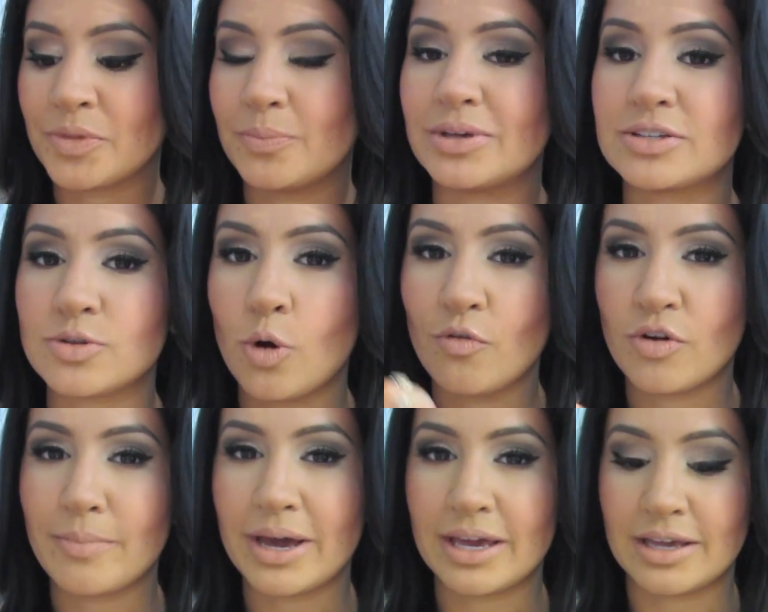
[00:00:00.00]
because over
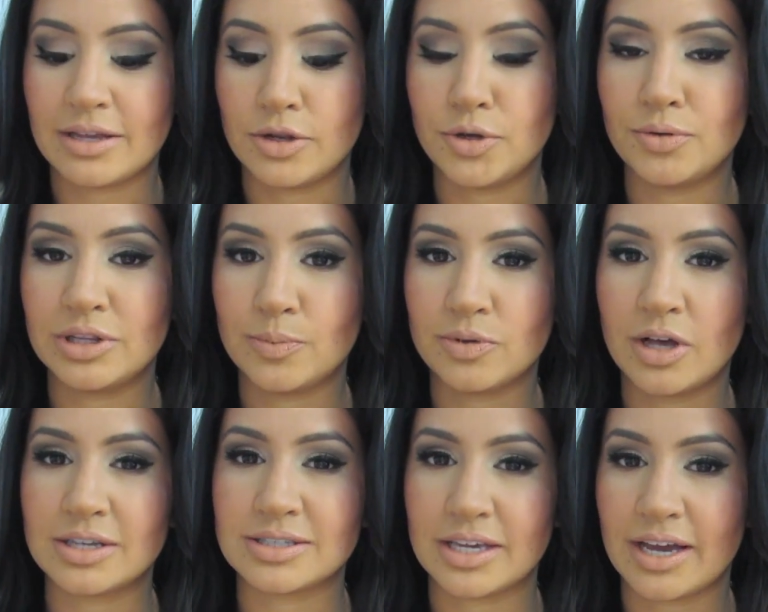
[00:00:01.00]
my nude lip
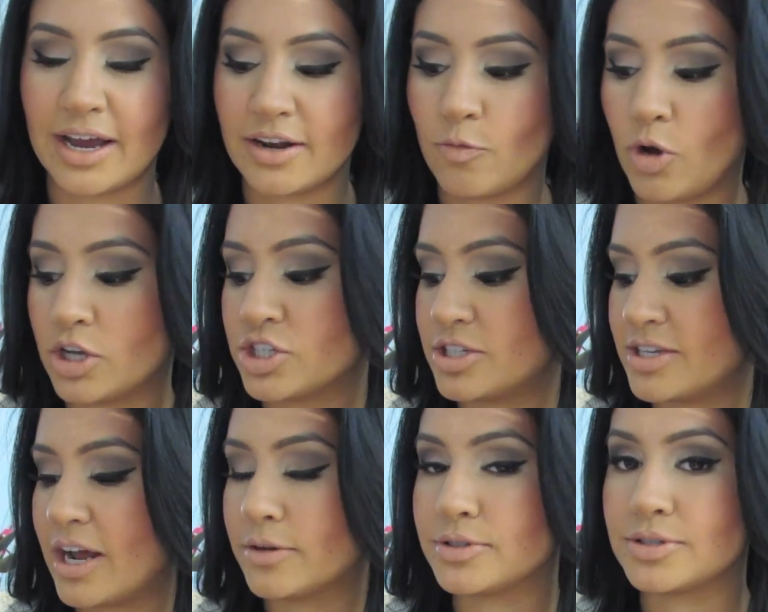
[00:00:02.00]
gloss, it kind of washes
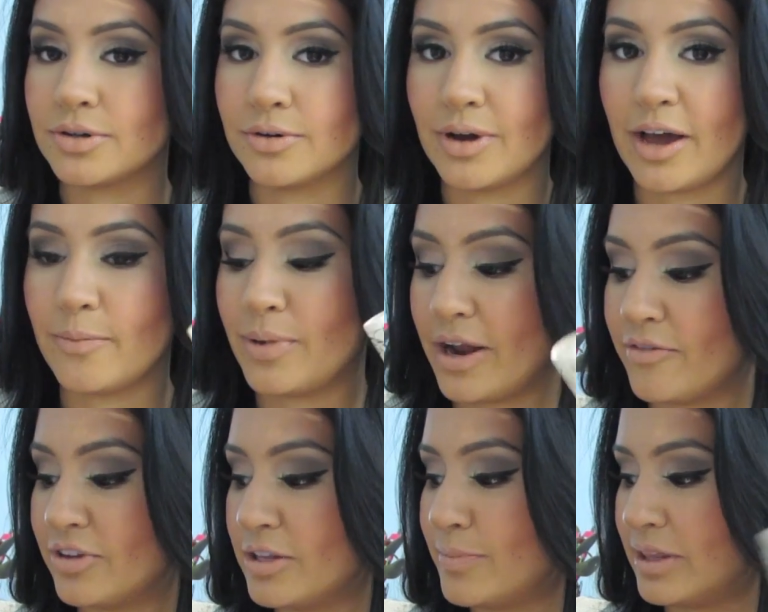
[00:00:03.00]
it out. So I bet I've
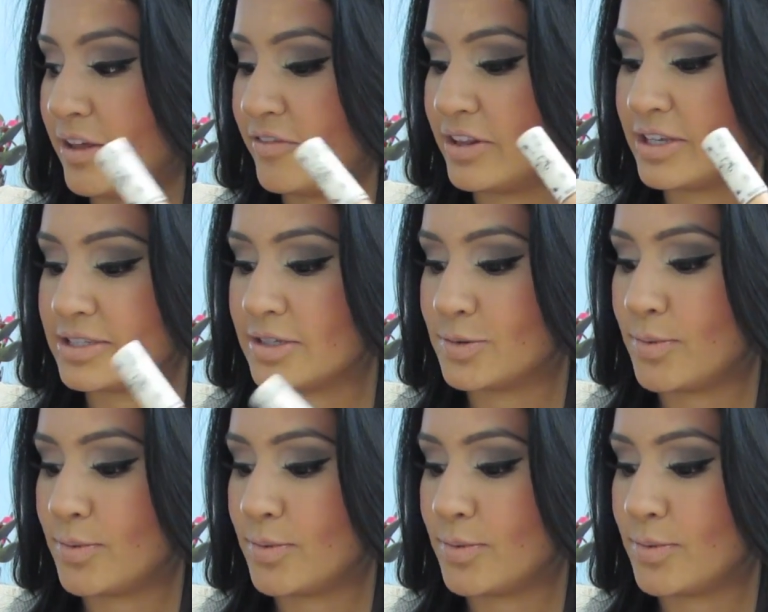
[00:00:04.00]
really been loving this as